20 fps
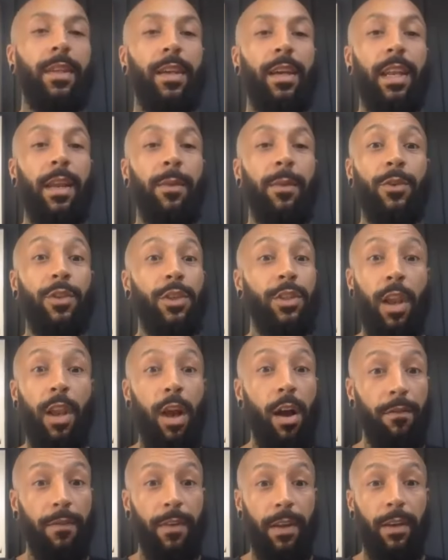And then we were just
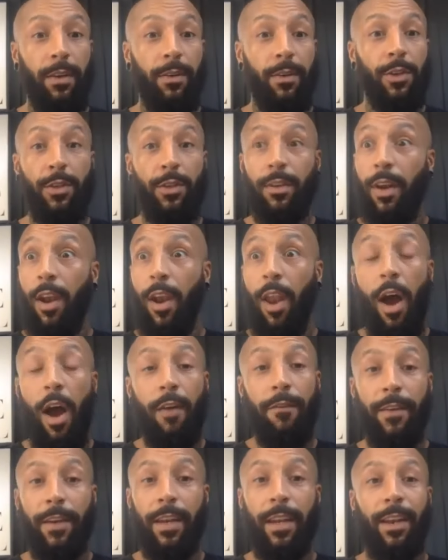laughing, just
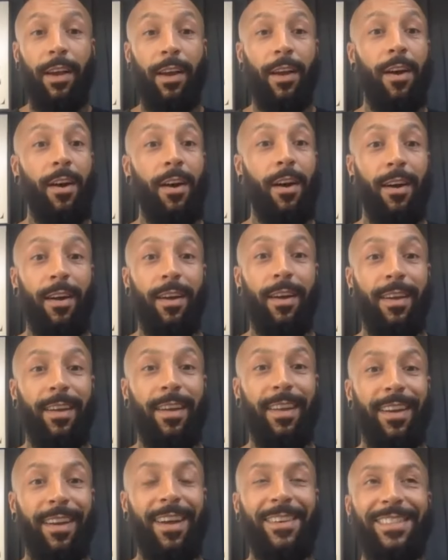laughing in the car.
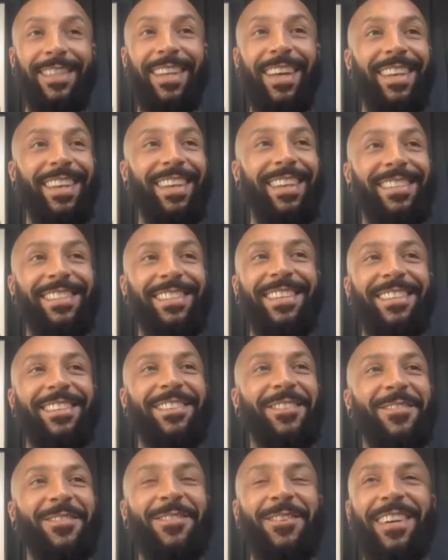I was like, this is
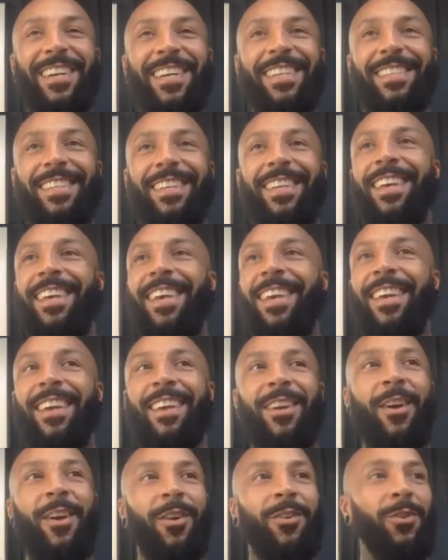too crazy
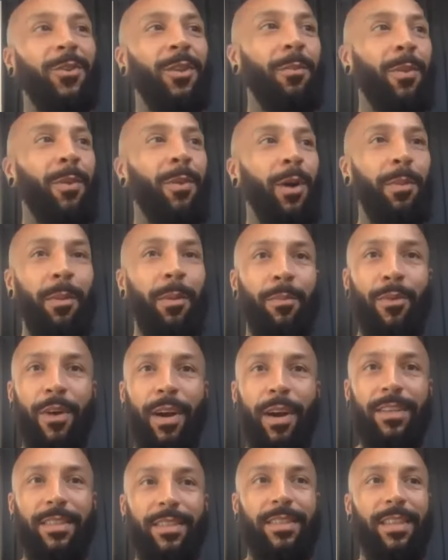go and do the proper
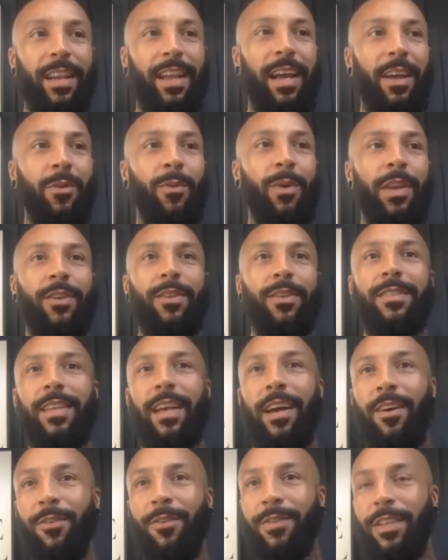press, like where you're
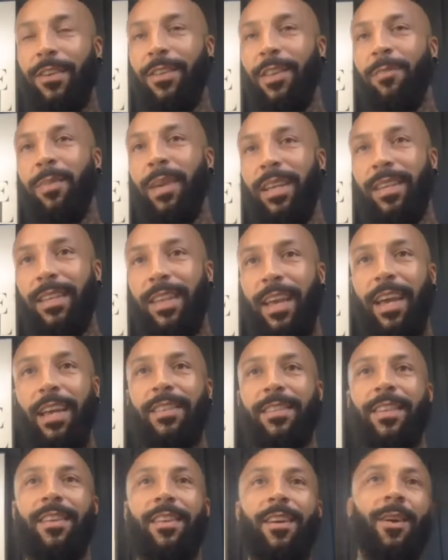sat obviously on the big
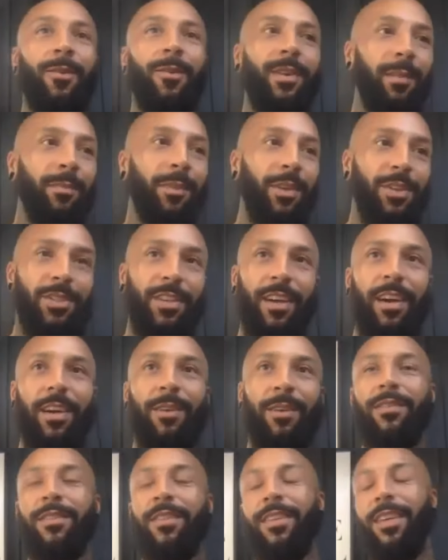desk and holding up your shirt
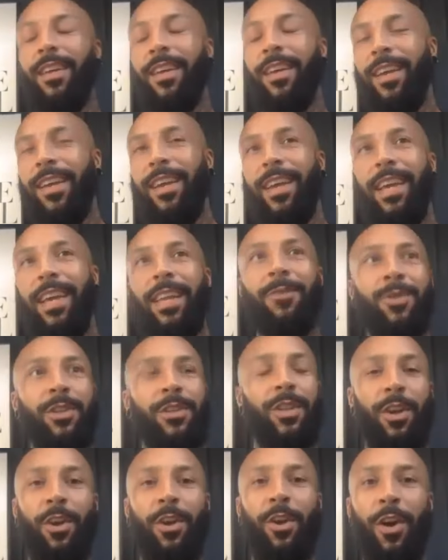with the, and it was just
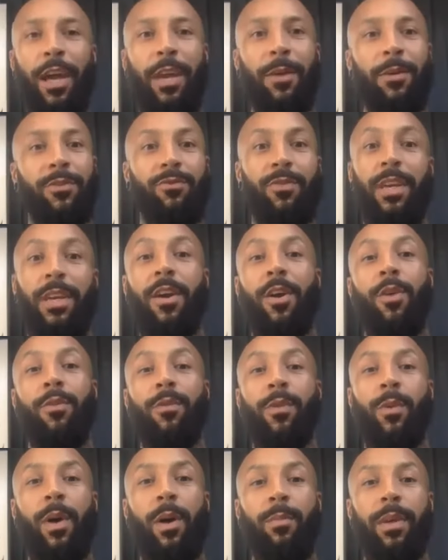a lot. It was really
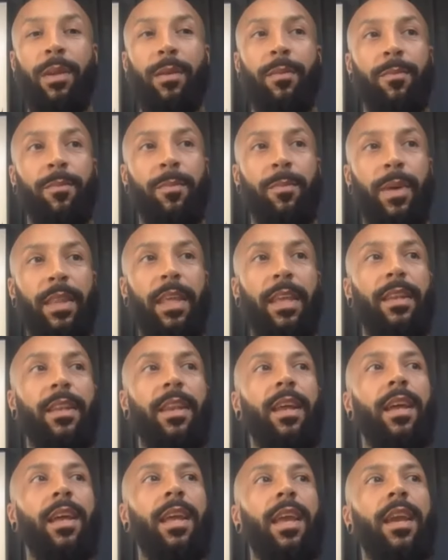overwhelming. But then
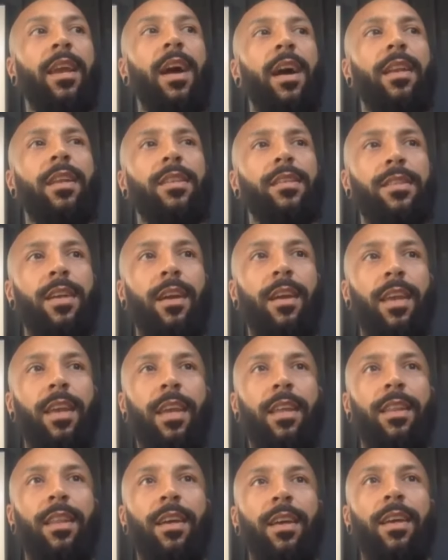it kind of sunk
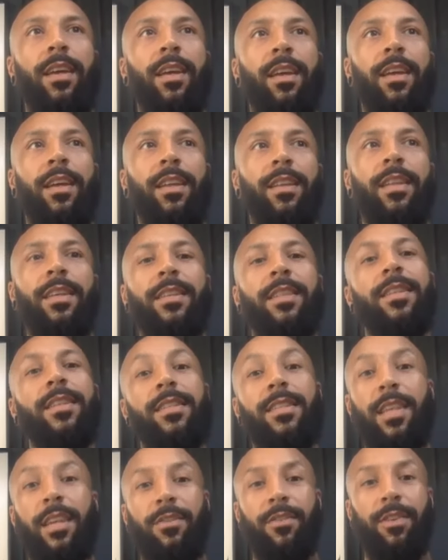in that this is
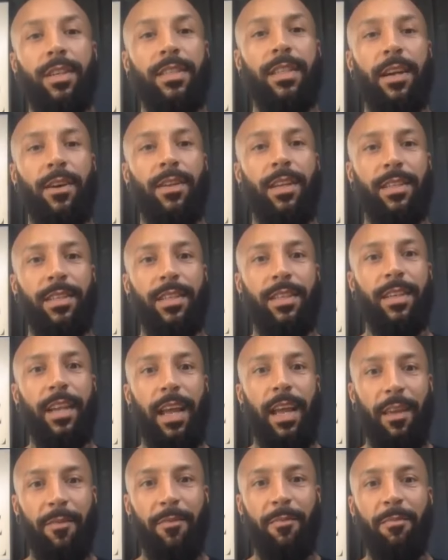serious now. This is
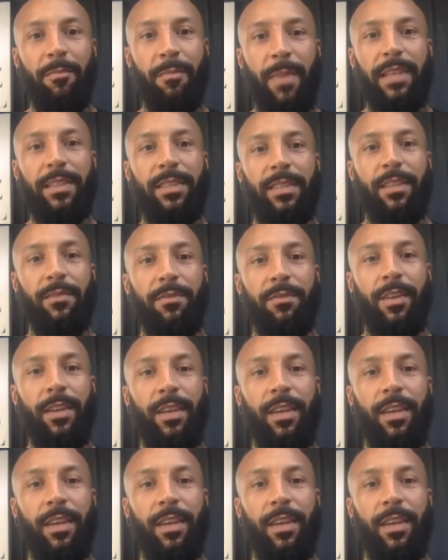like massive.